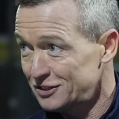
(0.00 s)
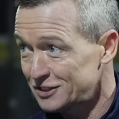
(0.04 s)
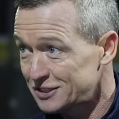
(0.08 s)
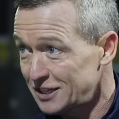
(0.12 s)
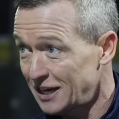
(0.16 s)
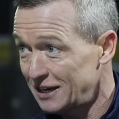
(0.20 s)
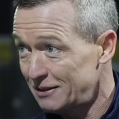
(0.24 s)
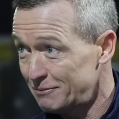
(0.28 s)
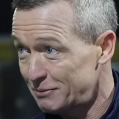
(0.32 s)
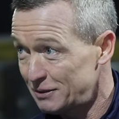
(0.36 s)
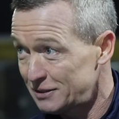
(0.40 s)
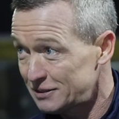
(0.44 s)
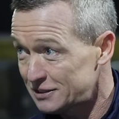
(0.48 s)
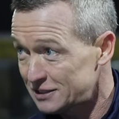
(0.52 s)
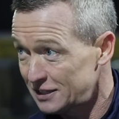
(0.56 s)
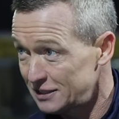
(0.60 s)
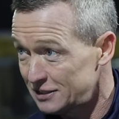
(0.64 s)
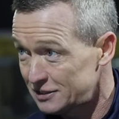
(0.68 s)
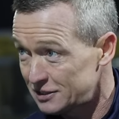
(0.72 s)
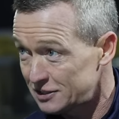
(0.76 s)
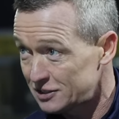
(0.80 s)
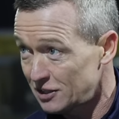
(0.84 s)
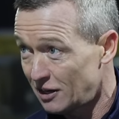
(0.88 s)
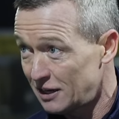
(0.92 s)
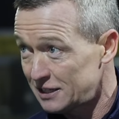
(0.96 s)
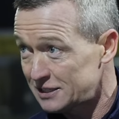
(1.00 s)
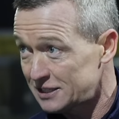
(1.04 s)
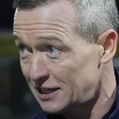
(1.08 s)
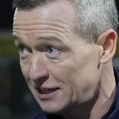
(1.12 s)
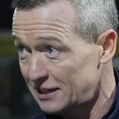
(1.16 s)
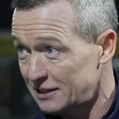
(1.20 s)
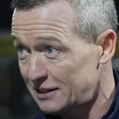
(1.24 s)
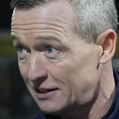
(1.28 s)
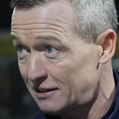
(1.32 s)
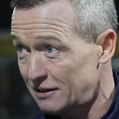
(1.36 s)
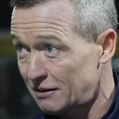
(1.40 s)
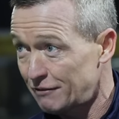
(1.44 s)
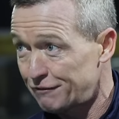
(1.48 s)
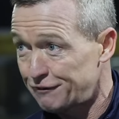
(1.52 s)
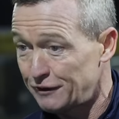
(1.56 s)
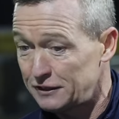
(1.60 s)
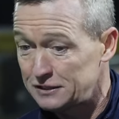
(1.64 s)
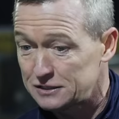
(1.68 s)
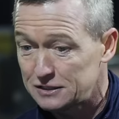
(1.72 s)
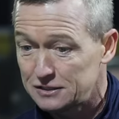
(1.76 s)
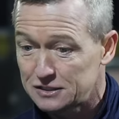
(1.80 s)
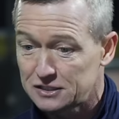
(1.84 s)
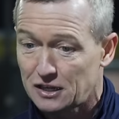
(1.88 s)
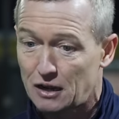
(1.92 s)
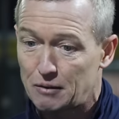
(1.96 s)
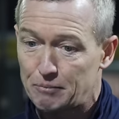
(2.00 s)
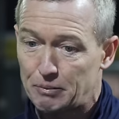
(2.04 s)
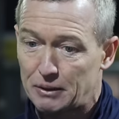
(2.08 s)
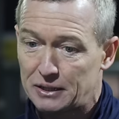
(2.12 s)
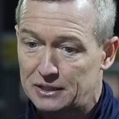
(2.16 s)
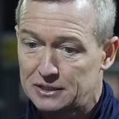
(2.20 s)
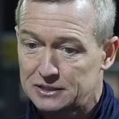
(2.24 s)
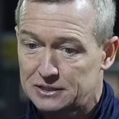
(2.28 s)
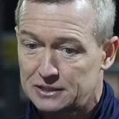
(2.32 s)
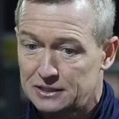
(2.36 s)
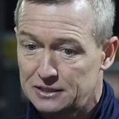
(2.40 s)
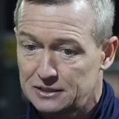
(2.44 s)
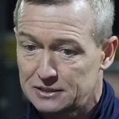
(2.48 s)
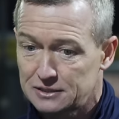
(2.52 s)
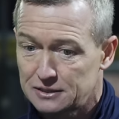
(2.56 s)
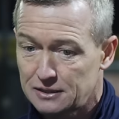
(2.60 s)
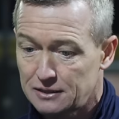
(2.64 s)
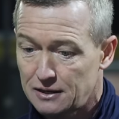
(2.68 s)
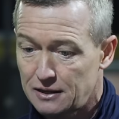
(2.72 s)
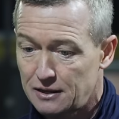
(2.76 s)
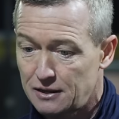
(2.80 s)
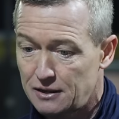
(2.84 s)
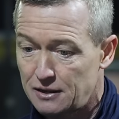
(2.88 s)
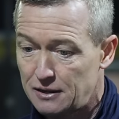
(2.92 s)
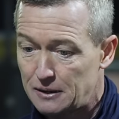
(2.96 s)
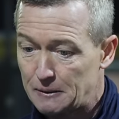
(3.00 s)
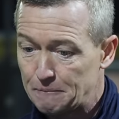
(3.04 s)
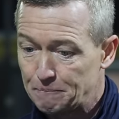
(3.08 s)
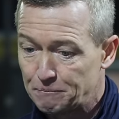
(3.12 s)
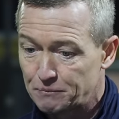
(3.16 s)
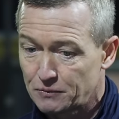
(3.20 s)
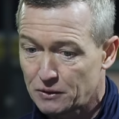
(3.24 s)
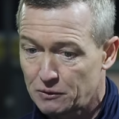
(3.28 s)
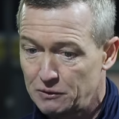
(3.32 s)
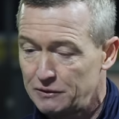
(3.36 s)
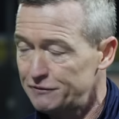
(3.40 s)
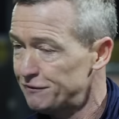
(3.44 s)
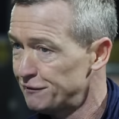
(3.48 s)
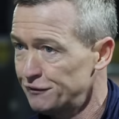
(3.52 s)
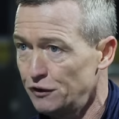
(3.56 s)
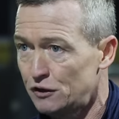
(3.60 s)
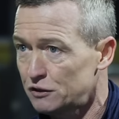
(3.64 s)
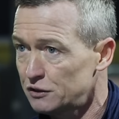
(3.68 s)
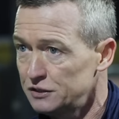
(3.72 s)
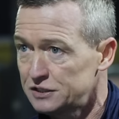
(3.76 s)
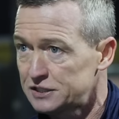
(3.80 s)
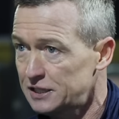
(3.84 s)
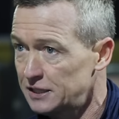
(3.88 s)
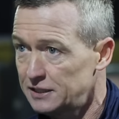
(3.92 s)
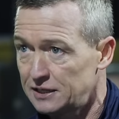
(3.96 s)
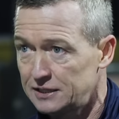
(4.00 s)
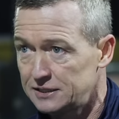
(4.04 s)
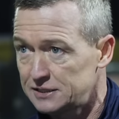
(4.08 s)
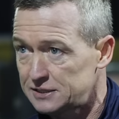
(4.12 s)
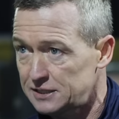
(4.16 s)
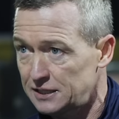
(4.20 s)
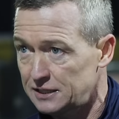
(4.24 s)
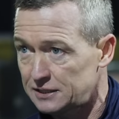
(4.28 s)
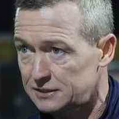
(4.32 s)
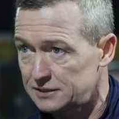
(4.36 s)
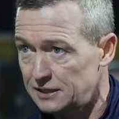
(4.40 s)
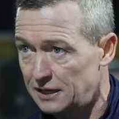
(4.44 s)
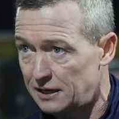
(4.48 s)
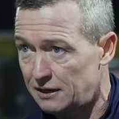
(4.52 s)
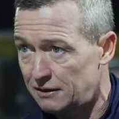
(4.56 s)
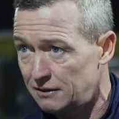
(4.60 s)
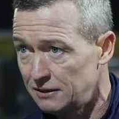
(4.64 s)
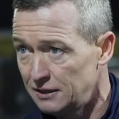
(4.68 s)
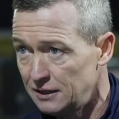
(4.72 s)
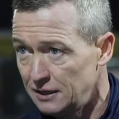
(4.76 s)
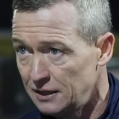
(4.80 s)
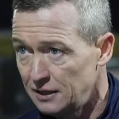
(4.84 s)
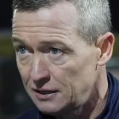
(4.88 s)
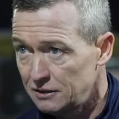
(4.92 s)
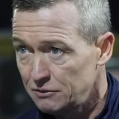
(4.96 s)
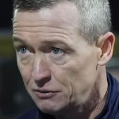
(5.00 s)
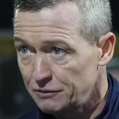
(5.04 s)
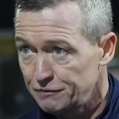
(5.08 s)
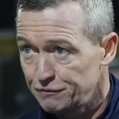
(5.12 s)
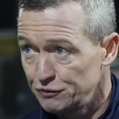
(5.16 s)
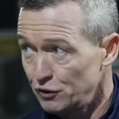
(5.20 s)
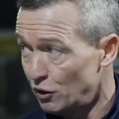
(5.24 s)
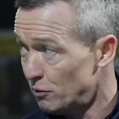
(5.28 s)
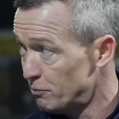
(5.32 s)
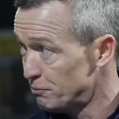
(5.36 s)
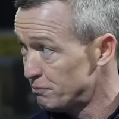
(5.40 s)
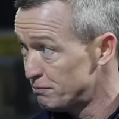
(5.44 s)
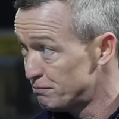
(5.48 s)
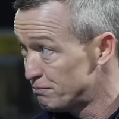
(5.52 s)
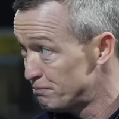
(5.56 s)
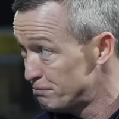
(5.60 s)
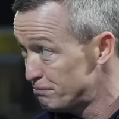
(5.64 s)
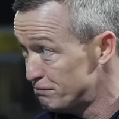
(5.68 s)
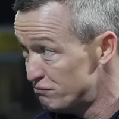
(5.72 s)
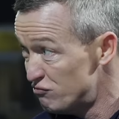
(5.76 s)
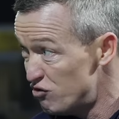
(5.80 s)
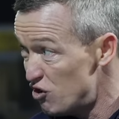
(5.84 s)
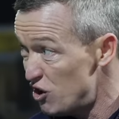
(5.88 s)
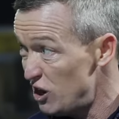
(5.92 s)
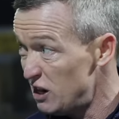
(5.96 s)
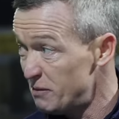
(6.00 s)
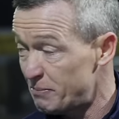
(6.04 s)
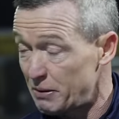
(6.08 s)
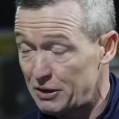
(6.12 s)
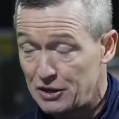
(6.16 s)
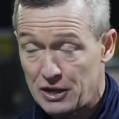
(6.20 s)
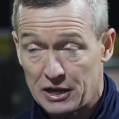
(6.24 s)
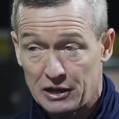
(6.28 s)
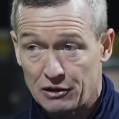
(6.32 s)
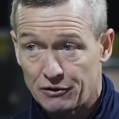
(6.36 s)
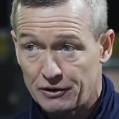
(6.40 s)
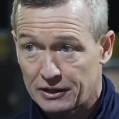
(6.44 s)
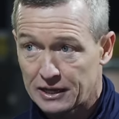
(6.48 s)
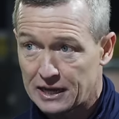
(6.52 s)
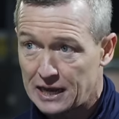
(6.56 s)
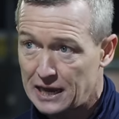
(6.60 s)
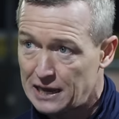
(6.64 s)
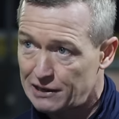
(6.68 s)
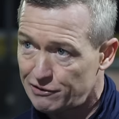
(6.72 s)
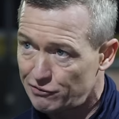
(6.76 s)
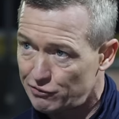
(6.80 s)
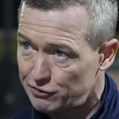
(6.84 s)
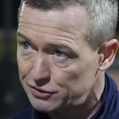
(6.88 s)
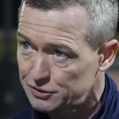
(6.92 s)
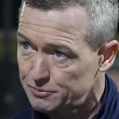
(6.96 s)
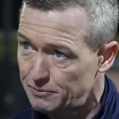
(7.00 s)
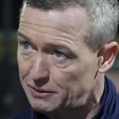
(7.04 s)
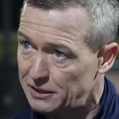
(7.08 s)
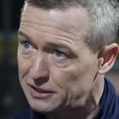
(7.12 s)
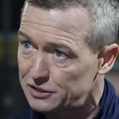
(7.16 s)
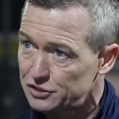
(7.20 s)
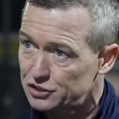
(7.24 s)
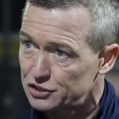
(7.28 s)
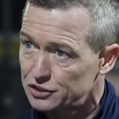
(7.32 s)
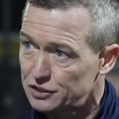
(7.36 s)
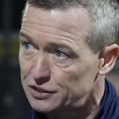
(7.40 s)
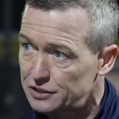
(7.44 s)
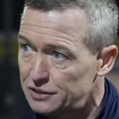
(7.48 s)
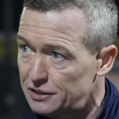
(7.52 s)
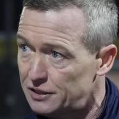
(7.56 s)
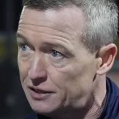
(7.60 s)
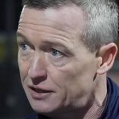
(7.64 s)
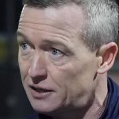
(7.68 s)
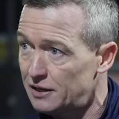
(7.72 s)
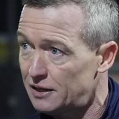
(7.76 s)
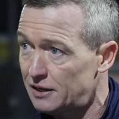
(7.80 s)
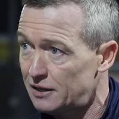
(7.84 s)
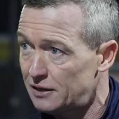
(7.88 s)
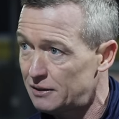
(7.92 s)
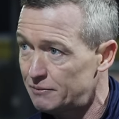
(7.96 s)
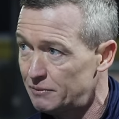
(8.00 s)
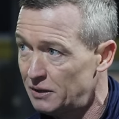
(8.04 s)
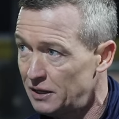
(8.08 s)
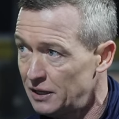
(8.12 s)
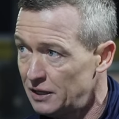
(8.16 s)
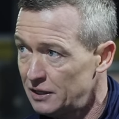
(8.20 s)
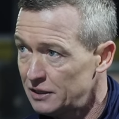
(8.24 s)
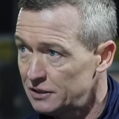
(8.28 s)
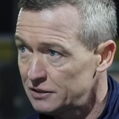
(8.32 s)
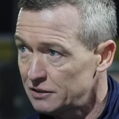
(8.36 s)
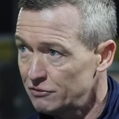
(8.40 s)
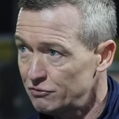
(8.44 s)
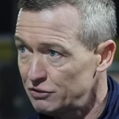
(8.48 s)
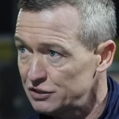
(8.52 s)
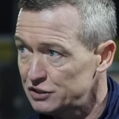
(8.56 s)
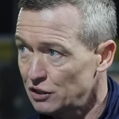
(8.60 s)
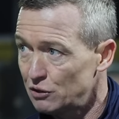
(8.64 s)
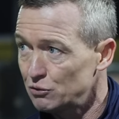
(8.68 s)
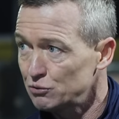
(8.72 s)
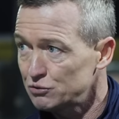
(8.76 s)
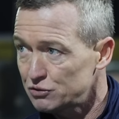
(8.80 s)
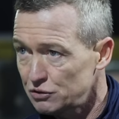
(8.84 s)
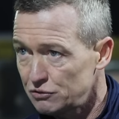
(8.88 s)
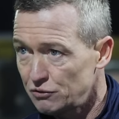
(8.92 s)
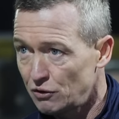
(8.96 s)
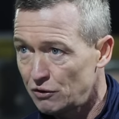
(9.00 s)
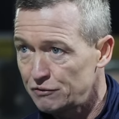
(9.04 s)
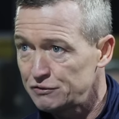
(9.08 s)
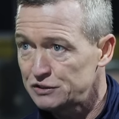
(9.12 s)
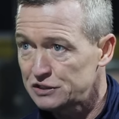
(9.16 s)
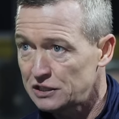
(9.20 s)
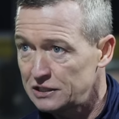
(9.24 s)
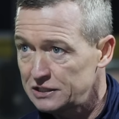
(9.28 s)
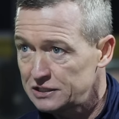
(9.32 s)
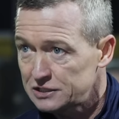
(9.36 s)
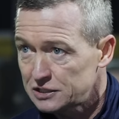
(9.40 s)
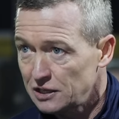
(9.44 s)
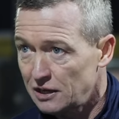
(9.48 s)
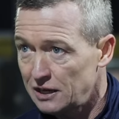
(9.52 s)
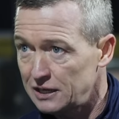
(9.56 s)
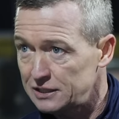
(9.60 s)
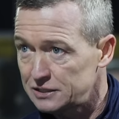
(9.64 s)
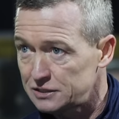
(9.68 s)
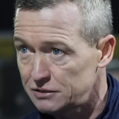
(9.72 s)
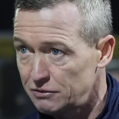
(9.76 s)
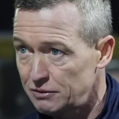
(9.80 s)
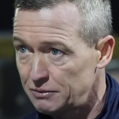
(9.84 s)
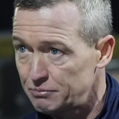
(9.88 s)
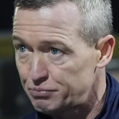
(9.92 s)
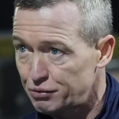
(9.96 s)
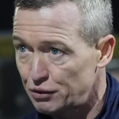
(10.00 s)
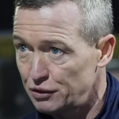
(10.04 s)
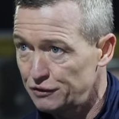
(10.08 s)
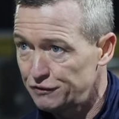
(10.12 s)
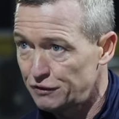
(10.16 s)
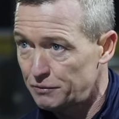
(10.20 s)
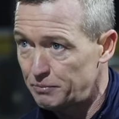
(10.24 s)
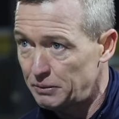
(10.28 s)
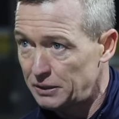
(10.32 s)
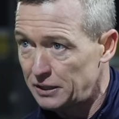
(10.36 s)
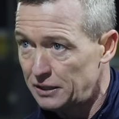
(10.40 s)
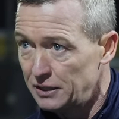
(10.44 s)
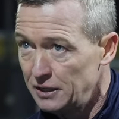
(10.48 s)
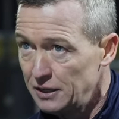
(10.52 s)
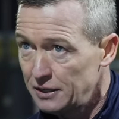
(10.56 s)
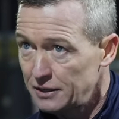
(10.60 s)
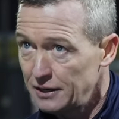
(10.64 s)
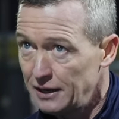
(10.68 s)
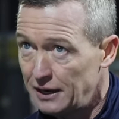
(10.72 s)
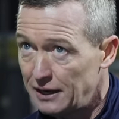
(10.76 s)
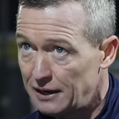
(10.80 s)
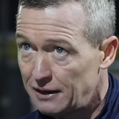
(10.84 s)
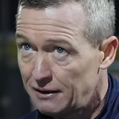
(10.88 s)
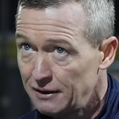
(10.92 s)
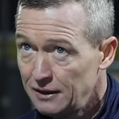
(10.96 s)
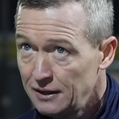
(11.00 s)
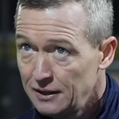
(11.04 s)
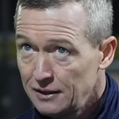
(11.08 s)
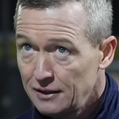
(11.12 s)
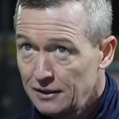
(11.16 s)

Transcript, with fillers: just saying it, but since start taking the defensive set pieces, we've not conceded in six now. We've not really been hit on a counter as much, and um, the results have obviously started to improve a bit now.